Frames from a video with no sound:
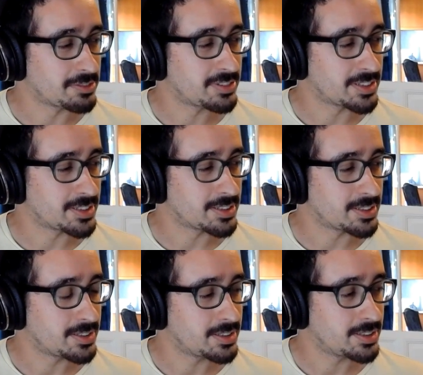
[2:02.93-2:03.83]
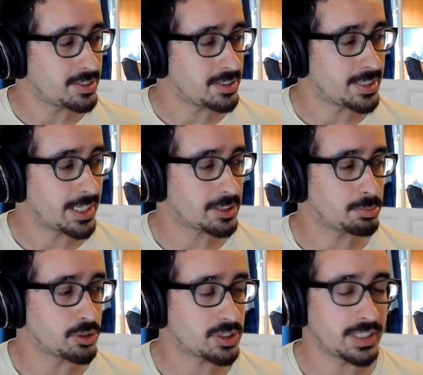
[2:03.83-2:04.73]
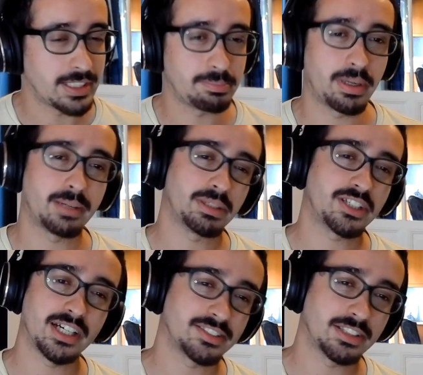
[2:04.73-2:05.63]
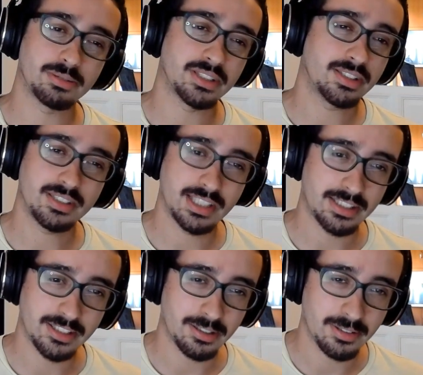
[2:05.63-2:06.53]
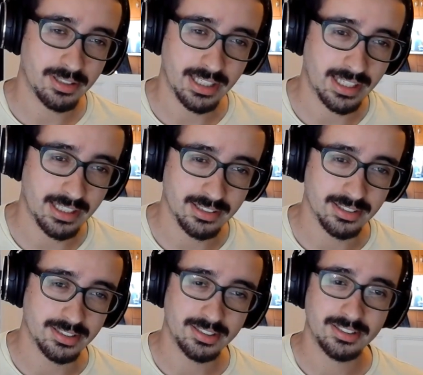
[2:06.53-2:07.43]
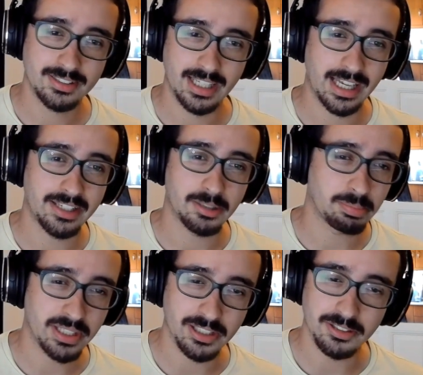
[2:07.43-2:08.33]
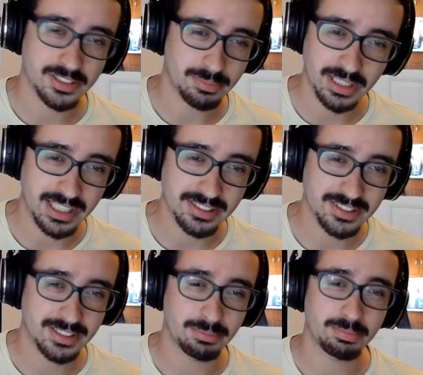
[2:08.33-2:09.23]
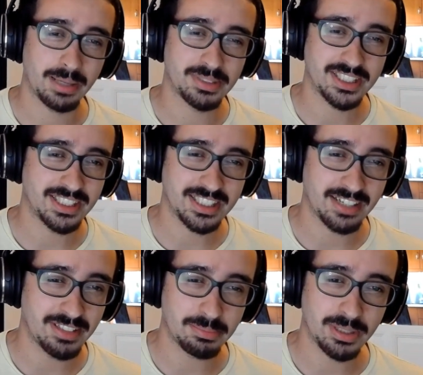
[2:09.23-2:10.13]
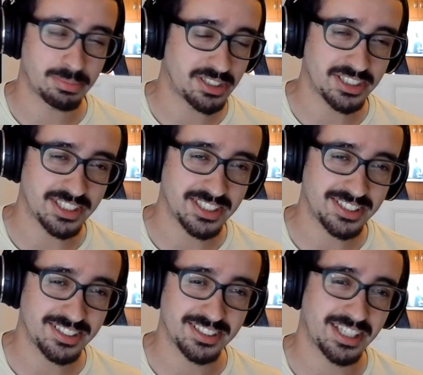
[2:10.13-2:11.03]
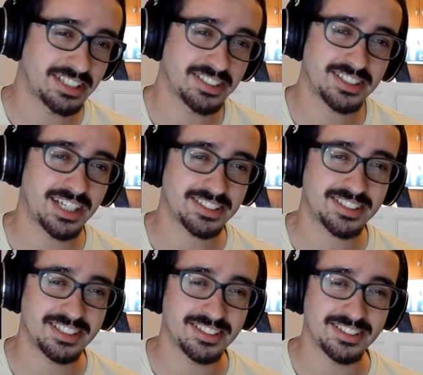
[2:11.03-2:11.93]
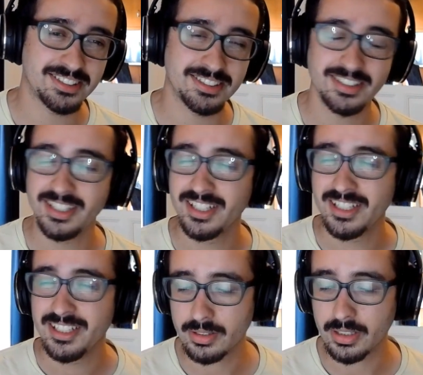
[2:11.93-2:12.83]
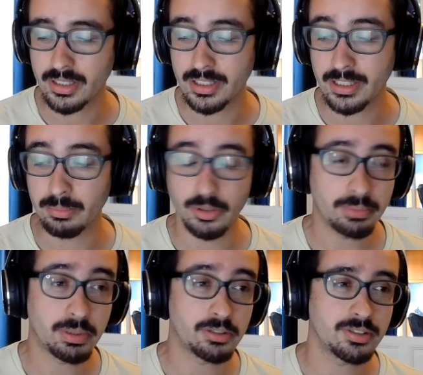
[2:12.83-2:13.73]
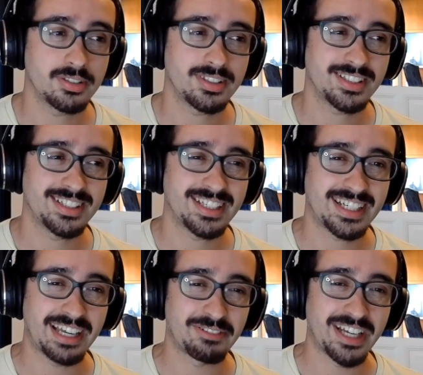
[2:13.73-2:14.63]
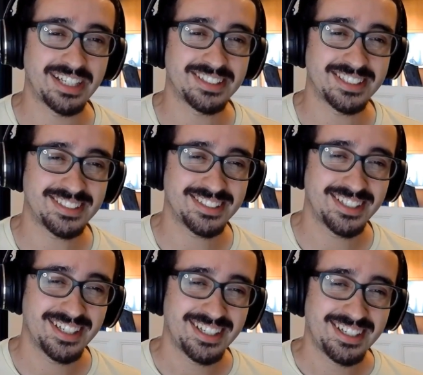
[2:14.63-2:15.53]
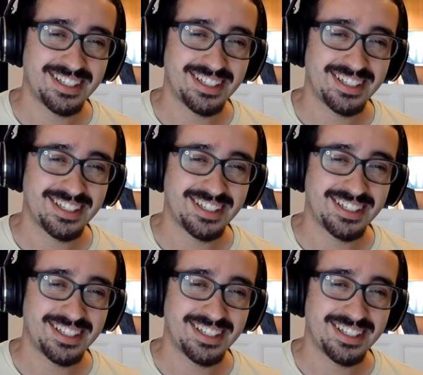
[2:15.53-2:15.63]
lot of textbooks, they parameterize it with, I don't know, N and P or something else, and PyMC didn't have that parameterization, and I just asked in the GitHub repo, can we add this?